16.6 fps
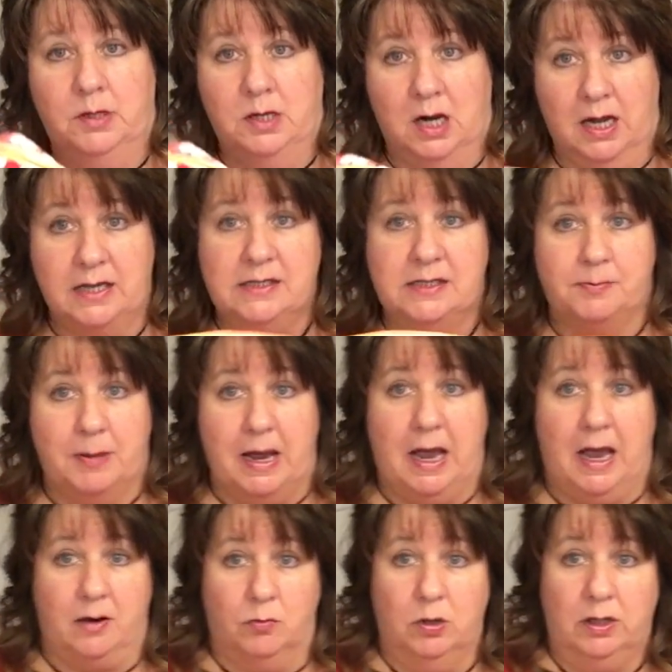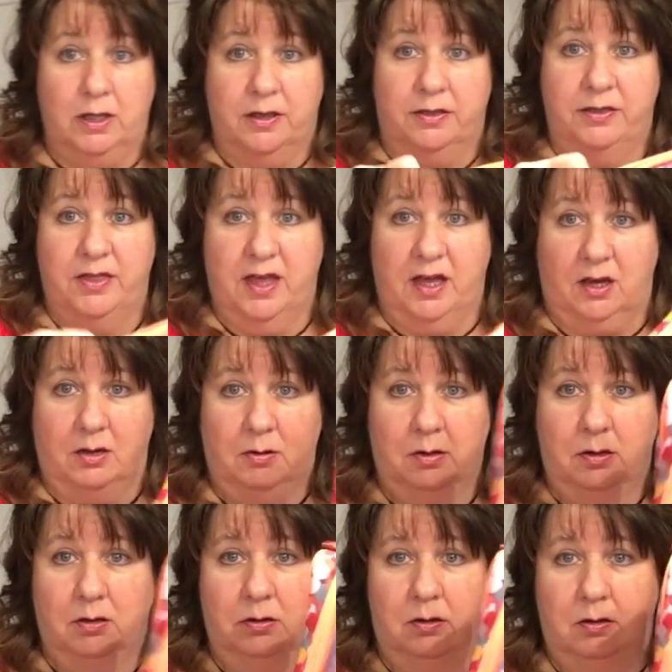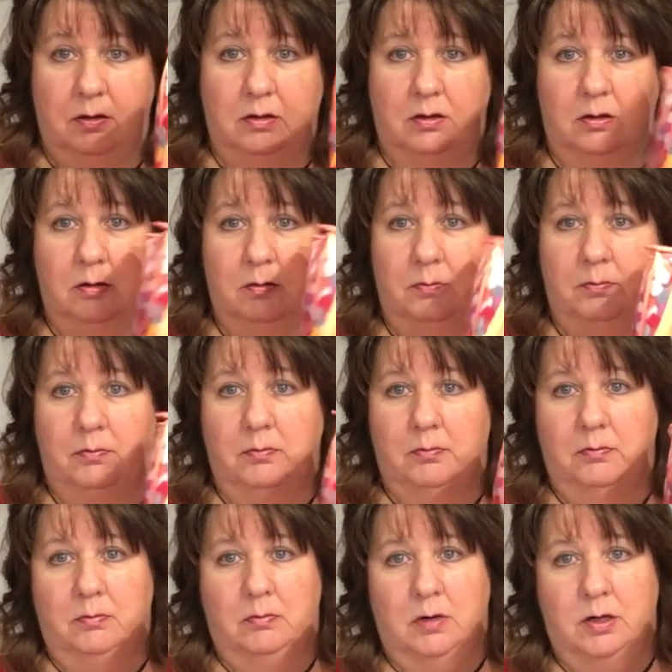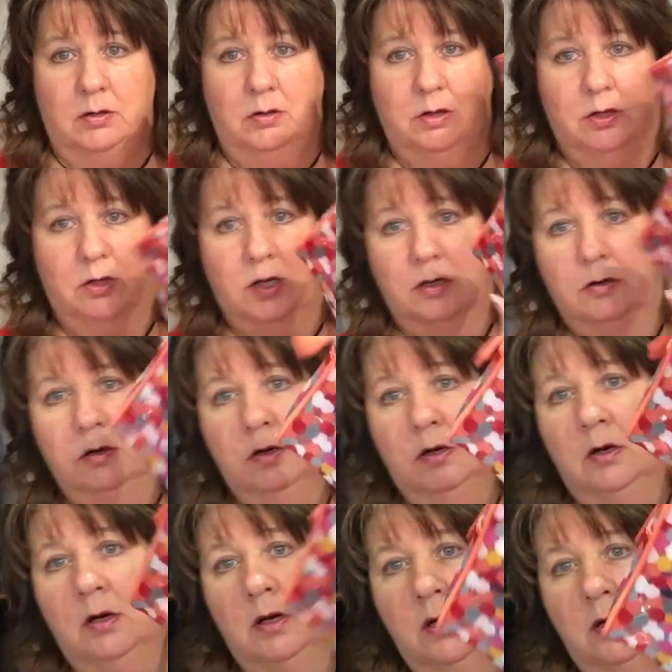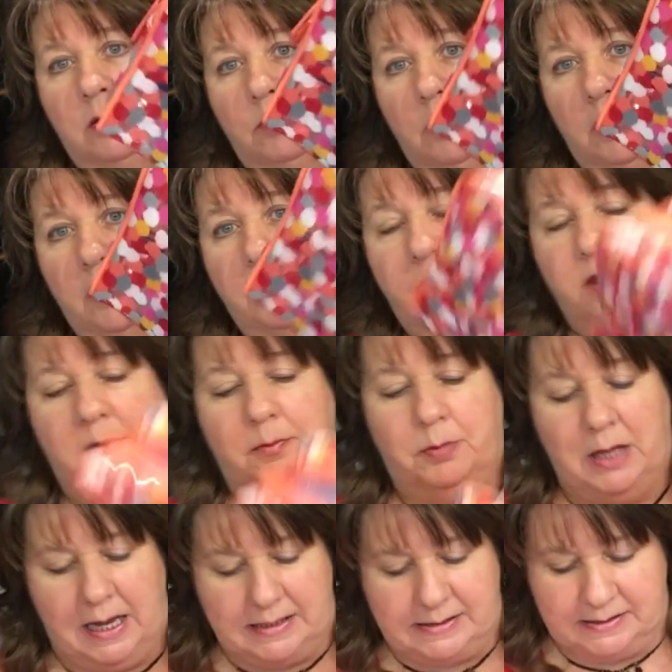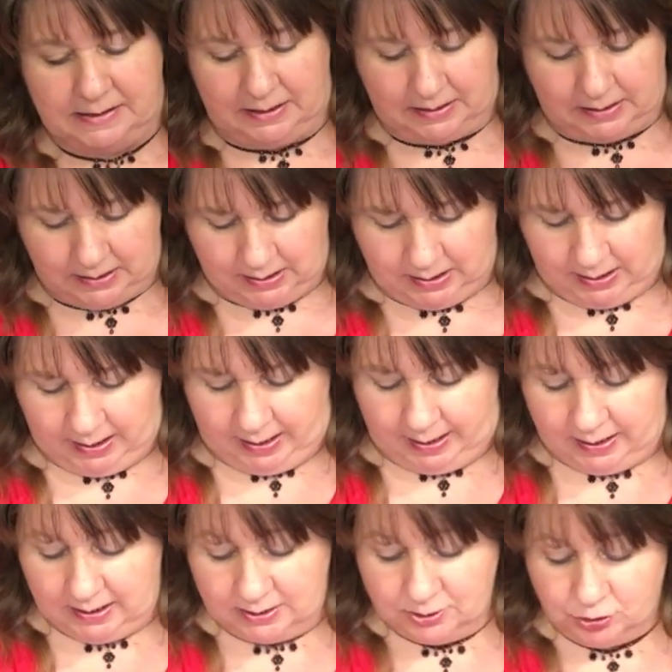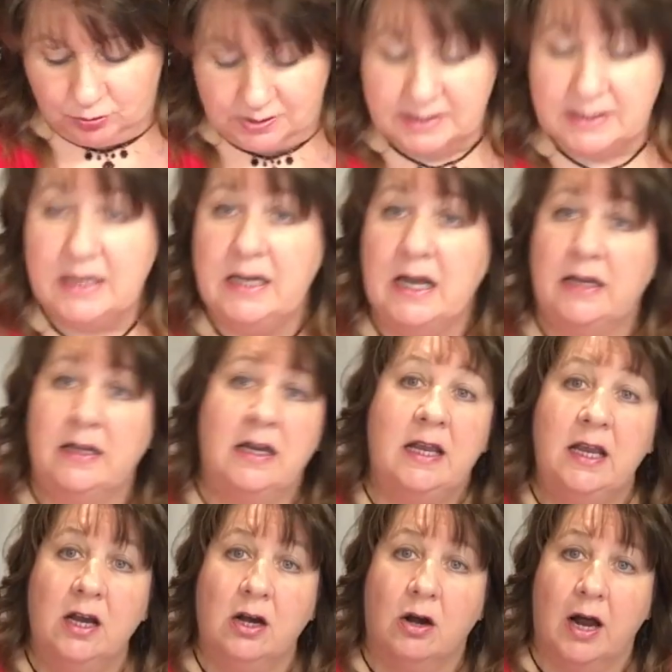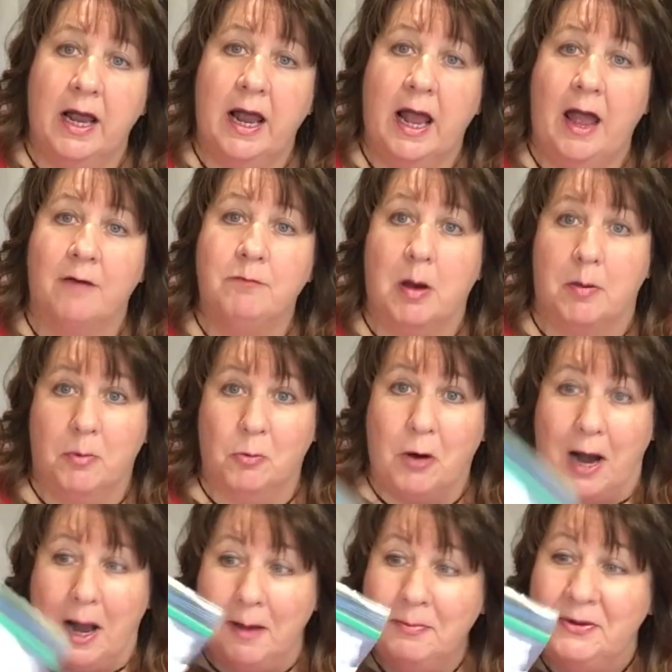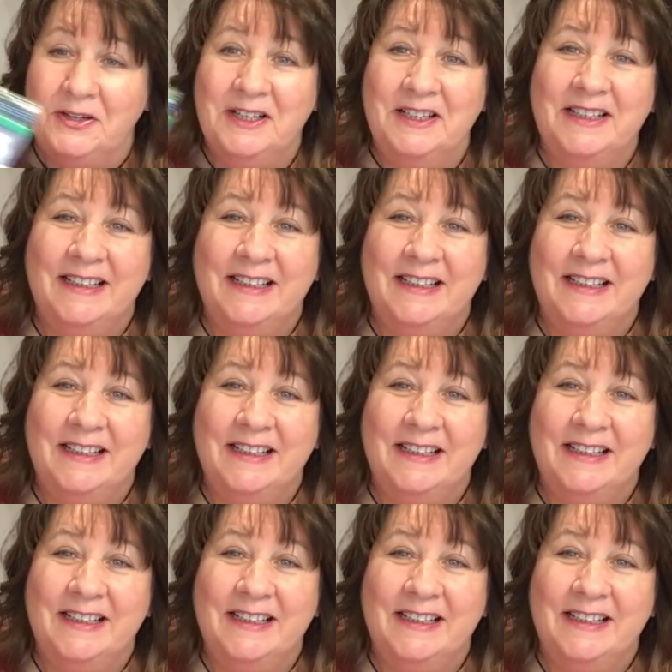nice bag, really thick. I don't know if you can, really thick plastic. And as you'll see in here, I have bubble wrap,